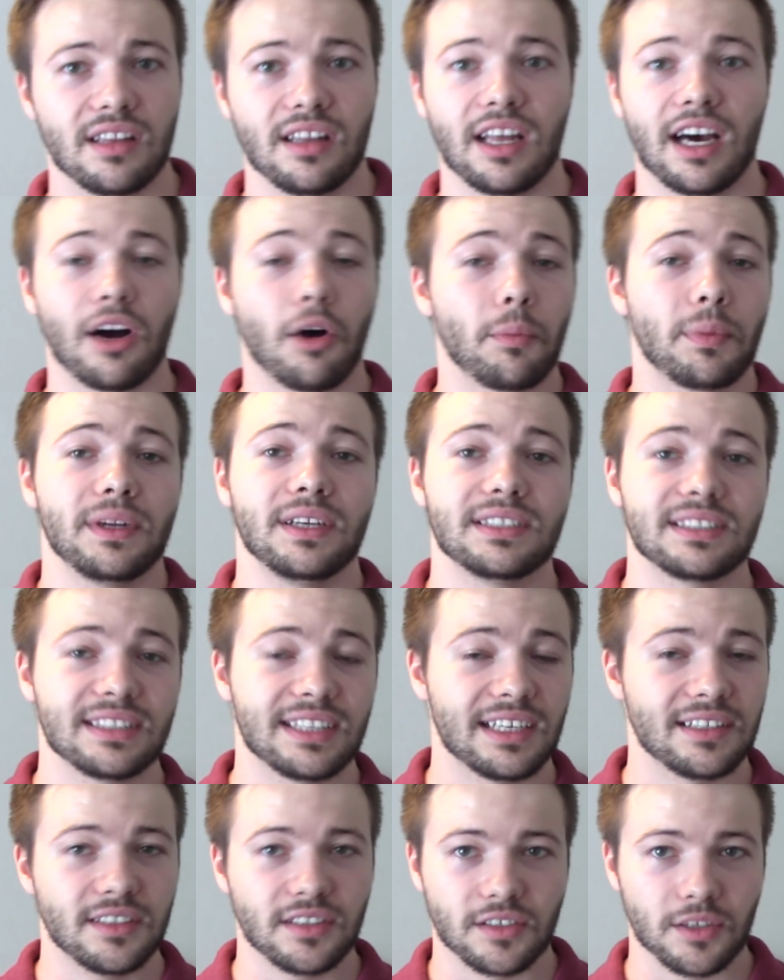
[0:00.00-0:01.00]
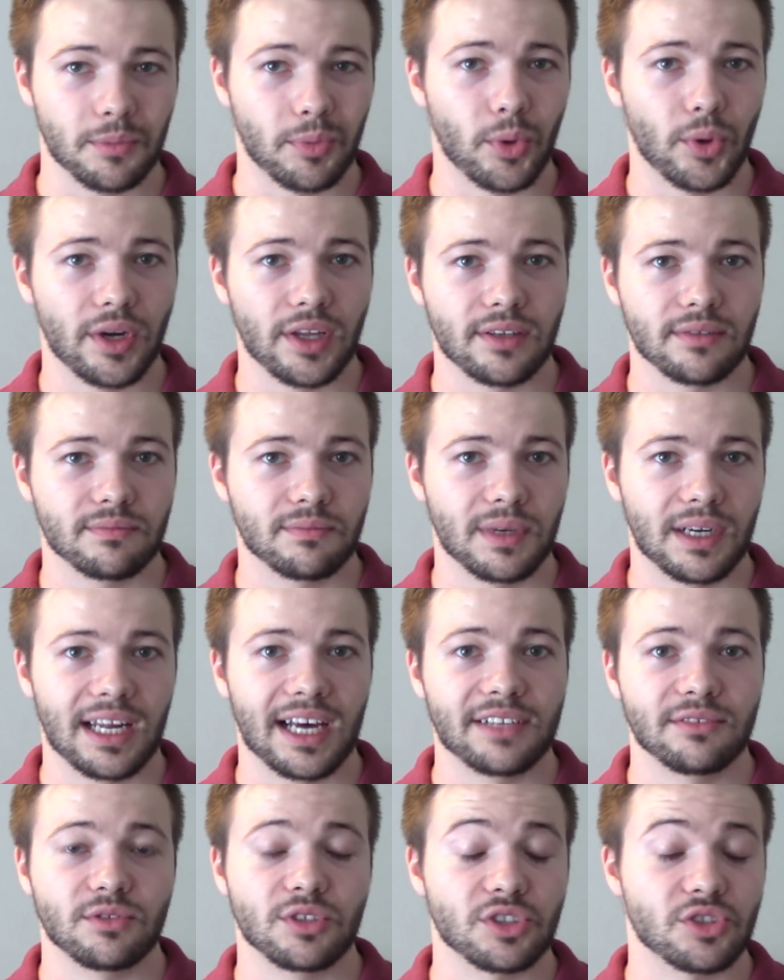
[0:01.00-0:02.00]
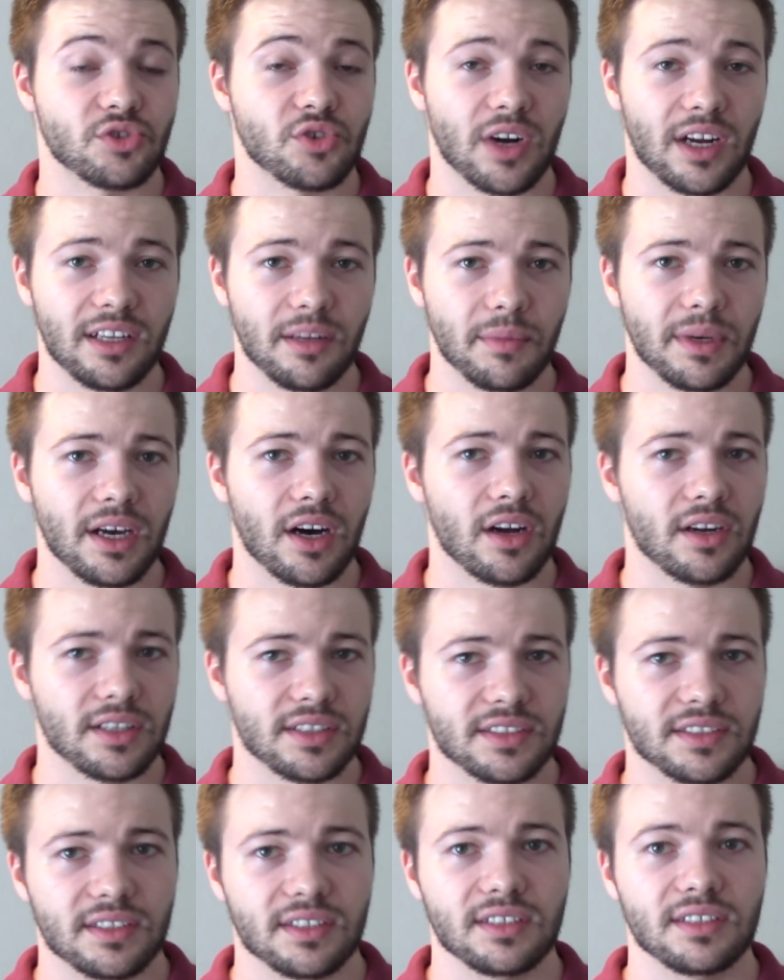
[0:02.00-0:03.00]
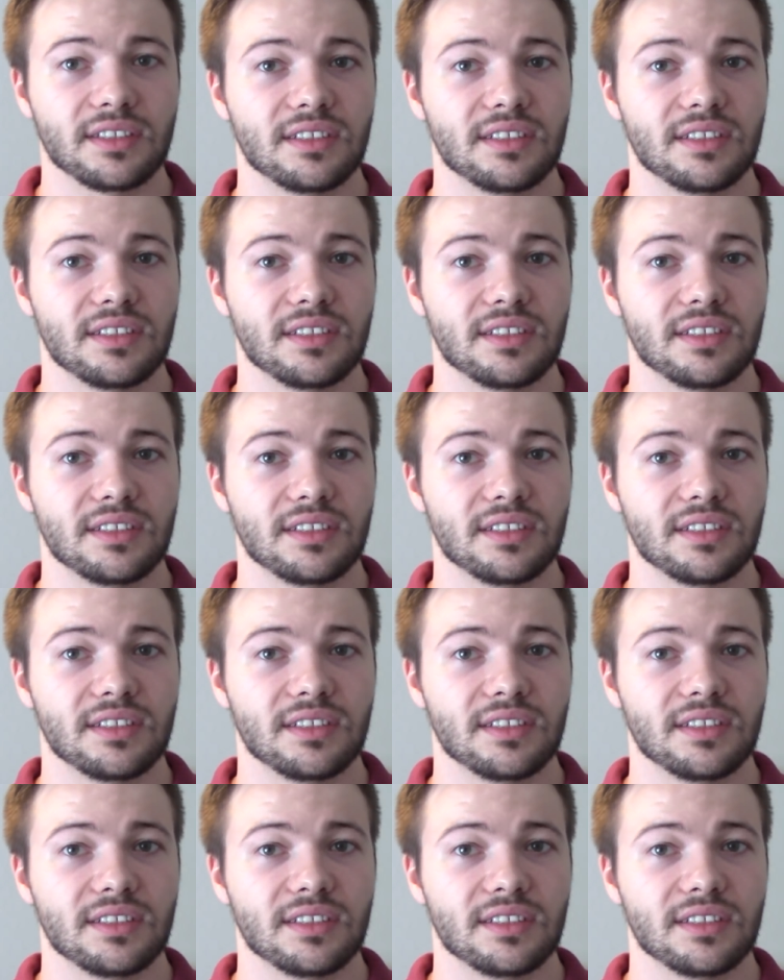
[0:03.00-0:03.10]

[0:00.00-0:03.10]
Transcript: I hope it isn't that disappointing, but I'm just trying to be honest.